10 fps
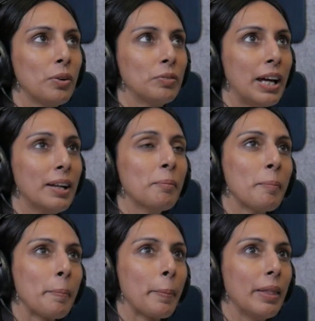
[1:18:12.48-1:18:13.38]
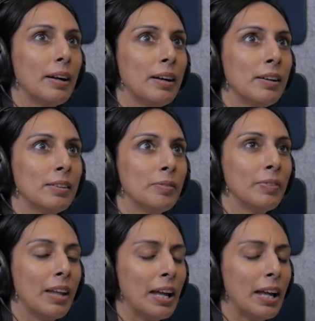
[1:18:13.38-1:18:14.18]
of all of that. And